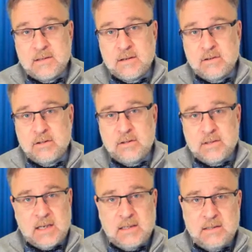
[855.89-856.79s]

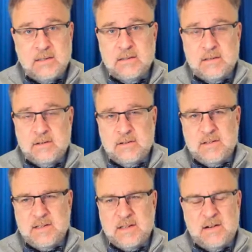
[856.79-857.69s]
discussions and in the
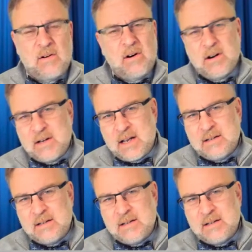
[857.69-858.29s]
discussions that there aren't